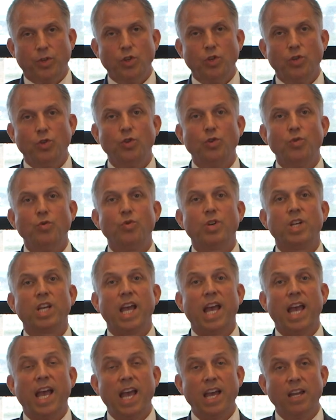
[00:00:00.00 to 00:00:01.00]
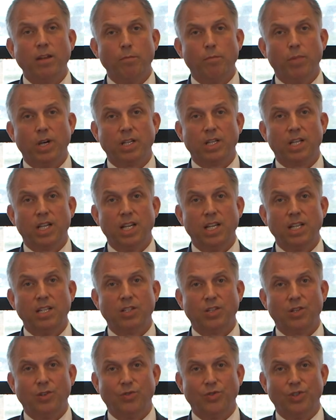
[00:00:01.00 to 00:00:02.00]
you can, by
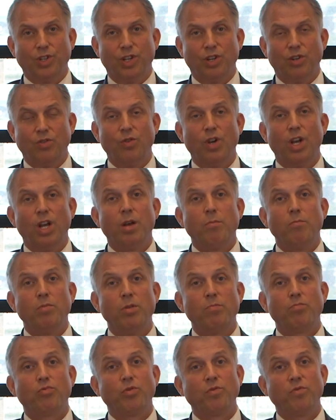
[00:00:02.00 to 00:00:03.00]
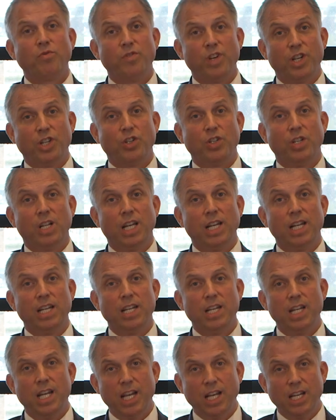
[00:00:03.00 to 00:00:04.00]
case law now, be professionally
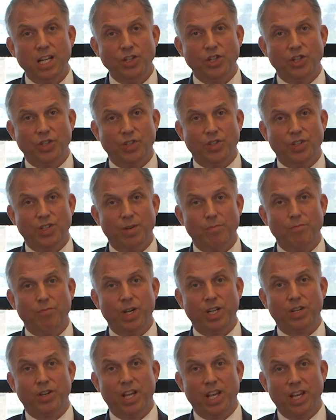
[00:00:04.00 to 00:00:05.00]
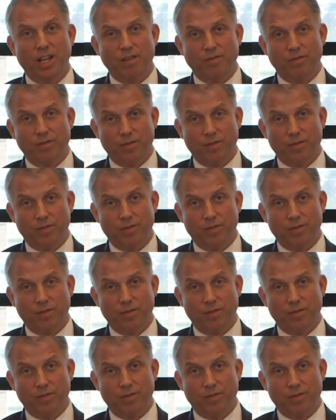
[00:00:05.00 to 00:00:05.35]
negligent and better have